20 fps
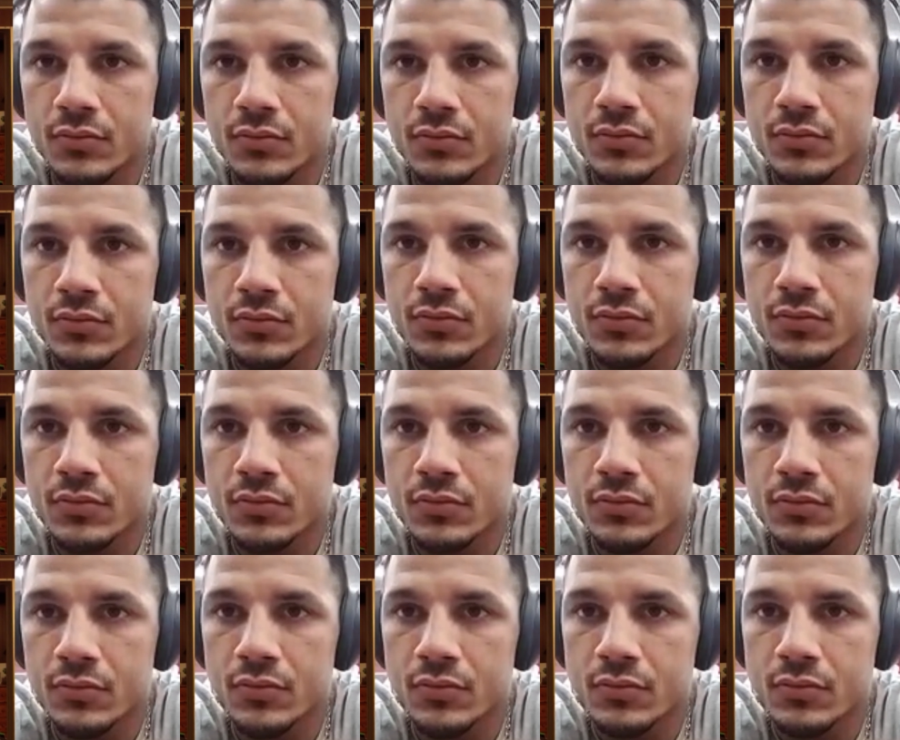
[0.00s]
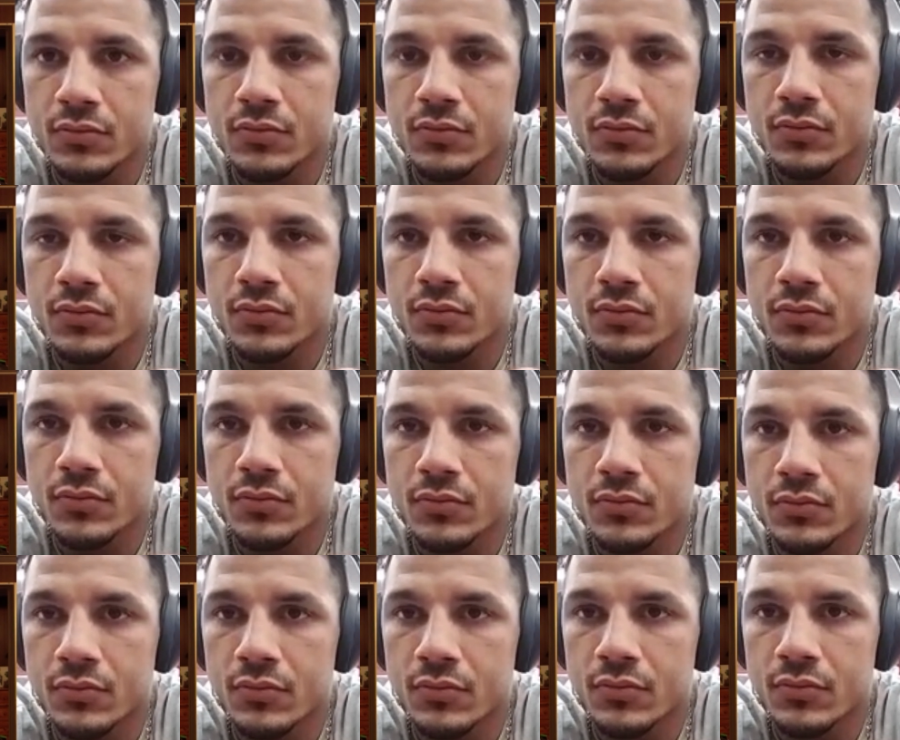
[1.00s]

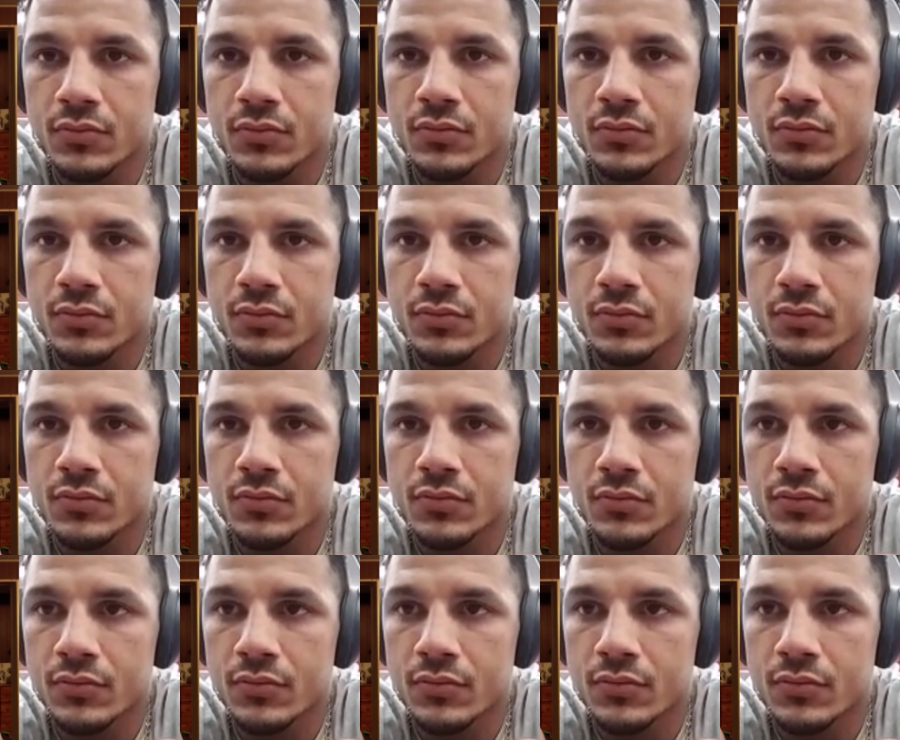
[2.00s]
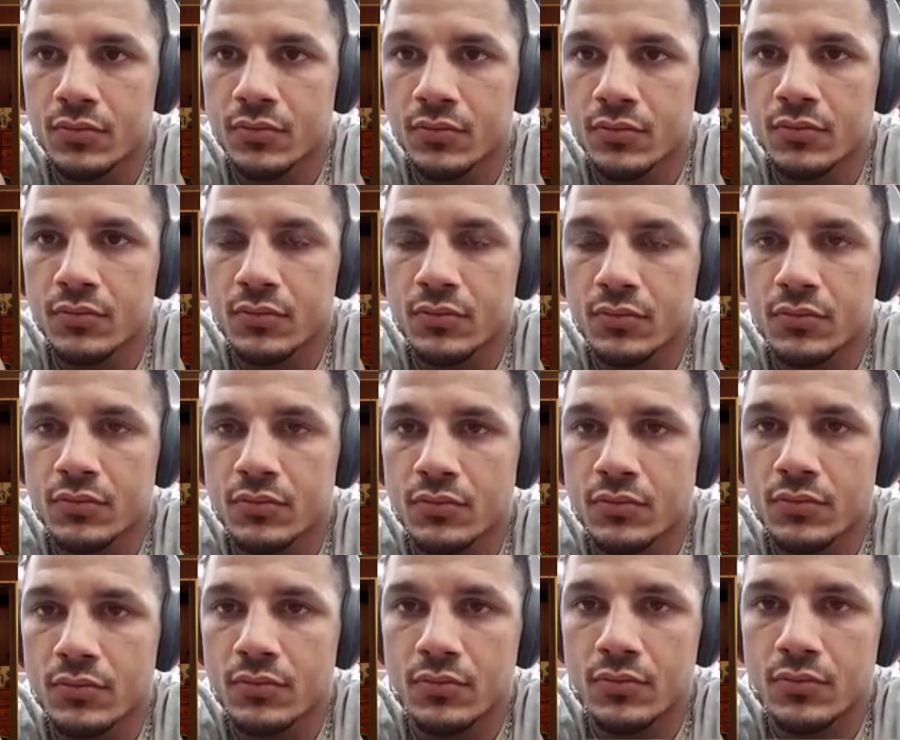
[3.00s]

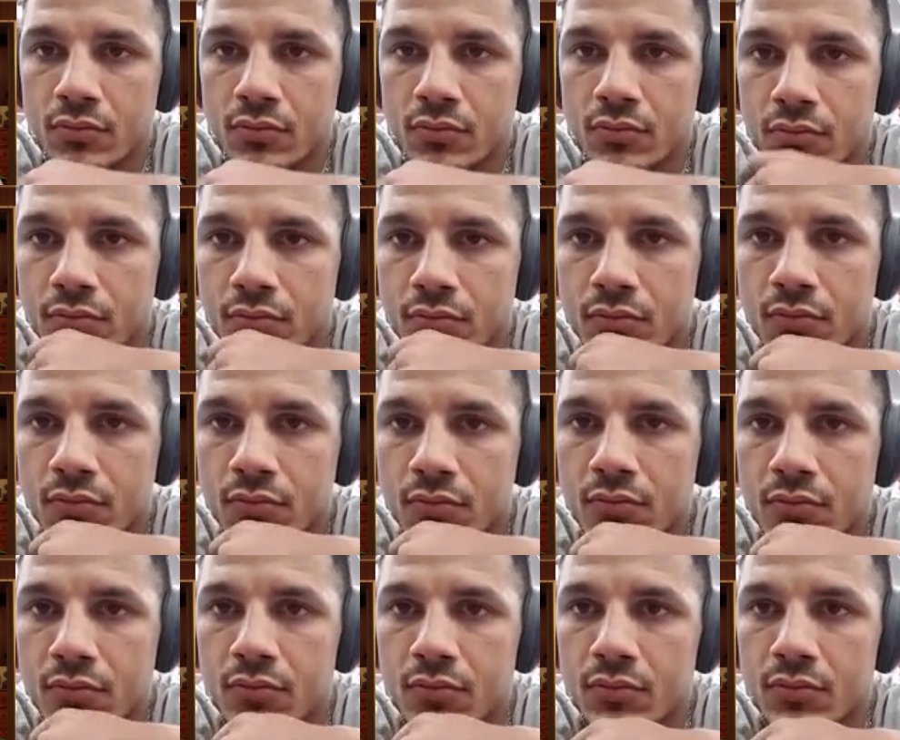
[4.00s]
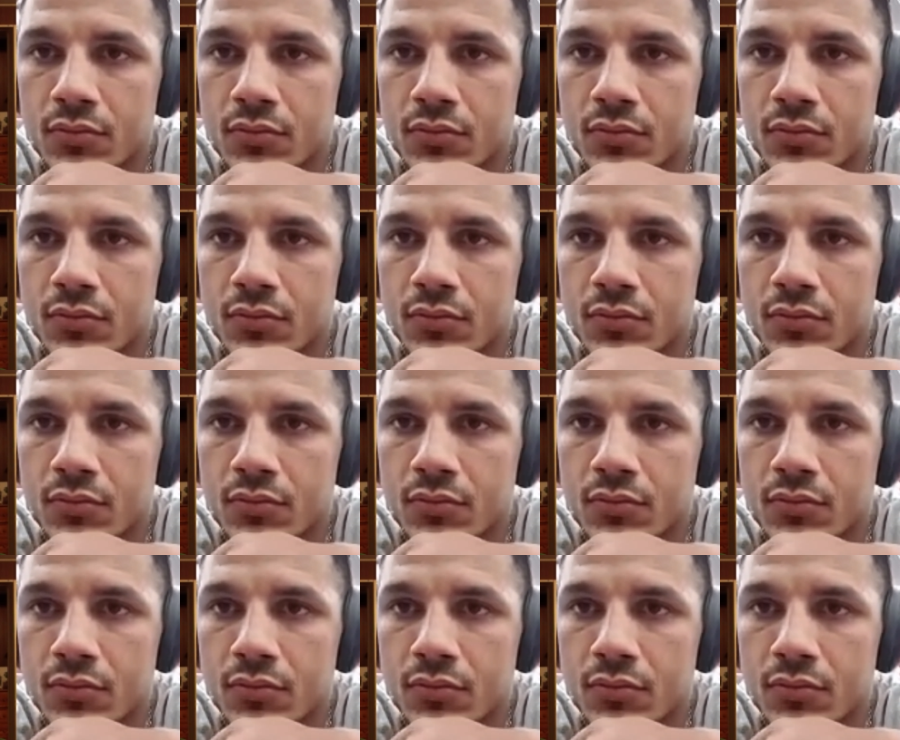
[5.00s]
This person isn't speaking.